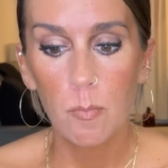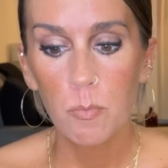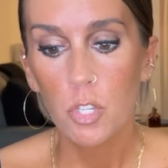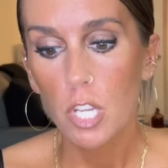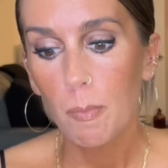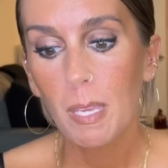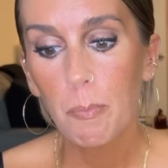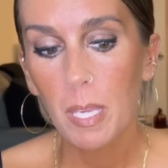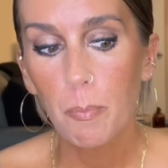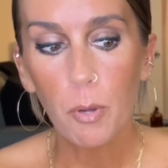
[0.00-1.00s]
shaming
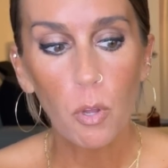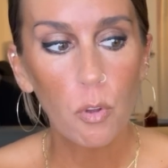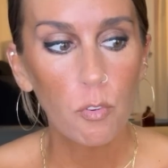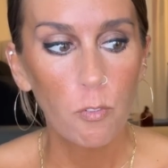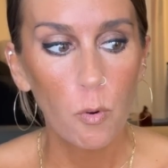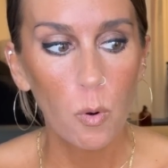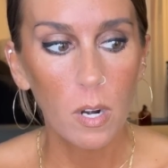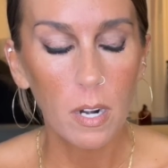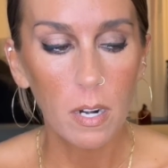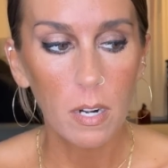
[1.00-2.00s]
people
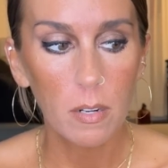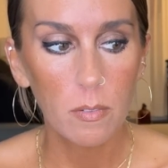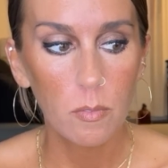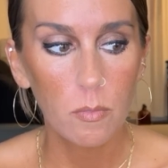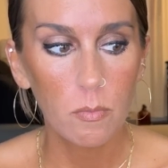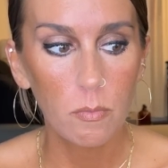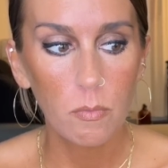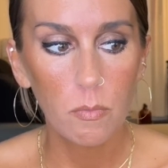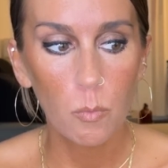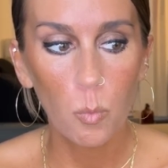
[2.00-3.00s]
for
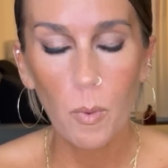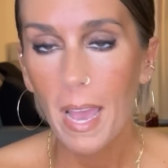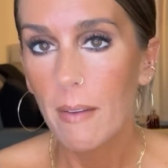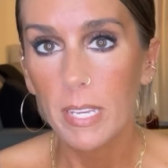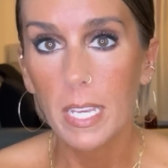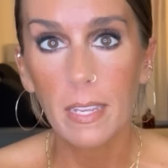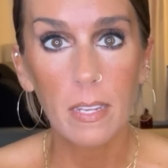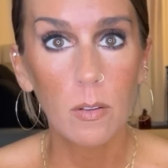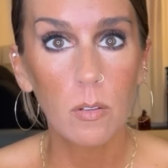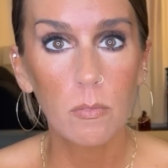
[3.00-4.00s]

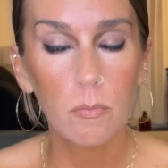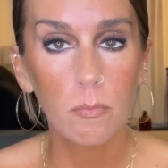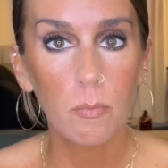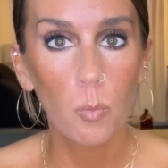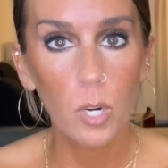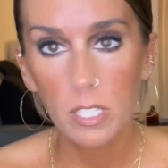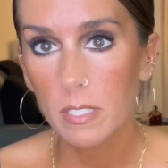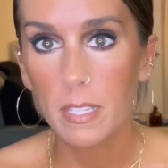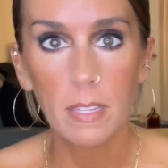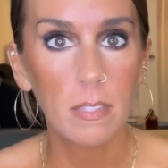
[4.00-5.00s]
having worked
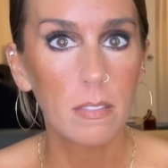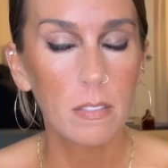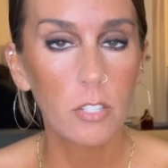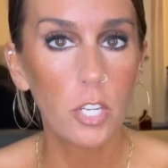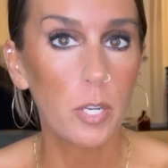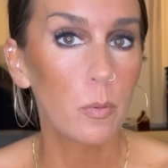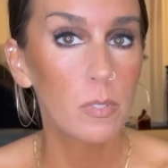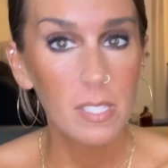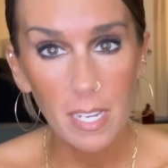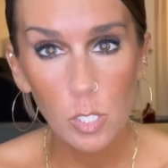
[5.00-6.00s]
in, you know,
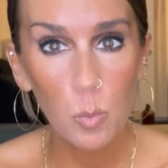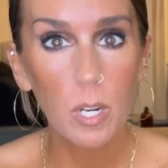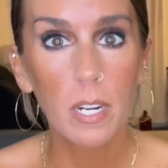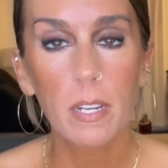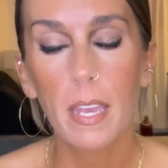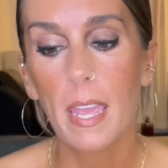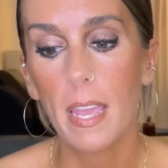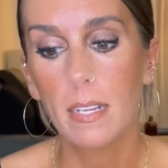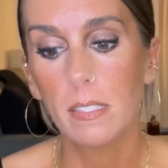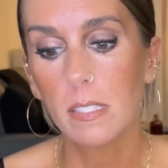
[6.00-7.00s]
sex work,
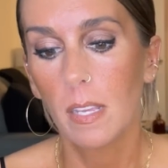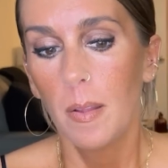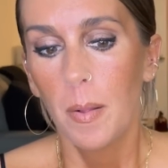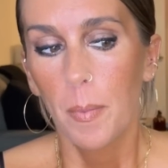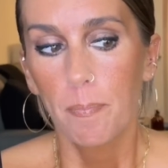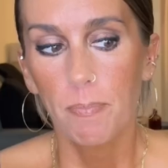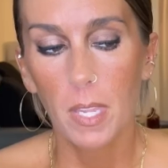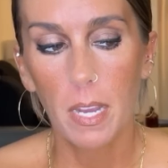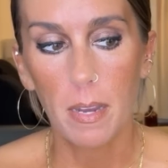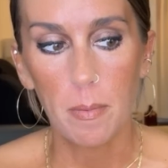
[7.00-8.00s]
and
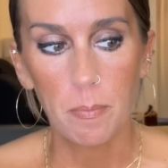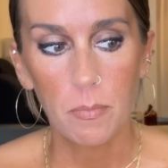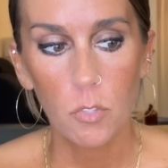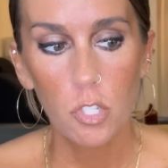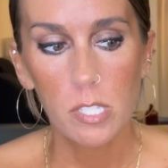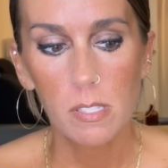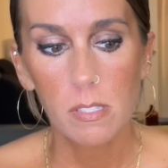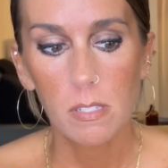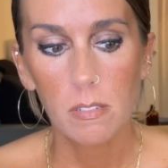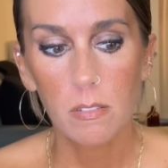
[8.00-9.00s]

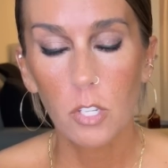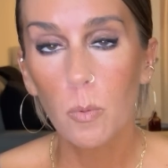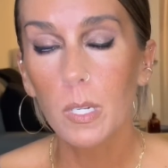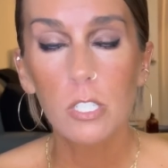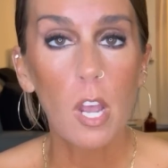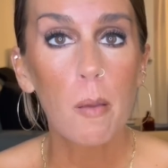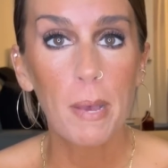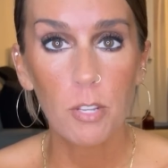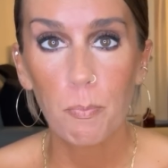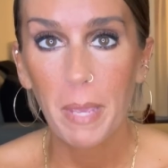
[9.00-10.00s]
just, you want to talk
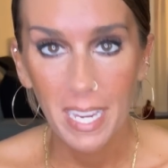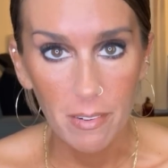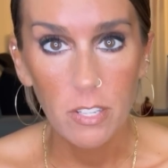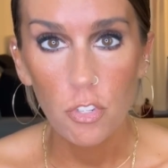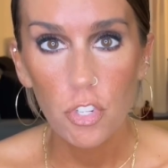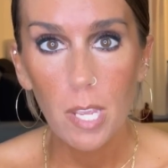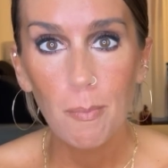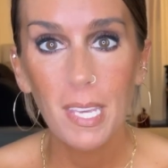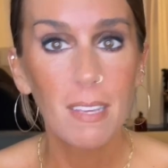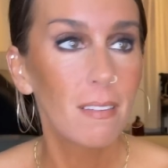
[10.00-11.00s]
about parent
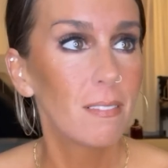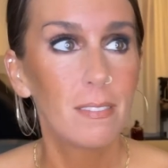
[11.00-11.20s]
shaming?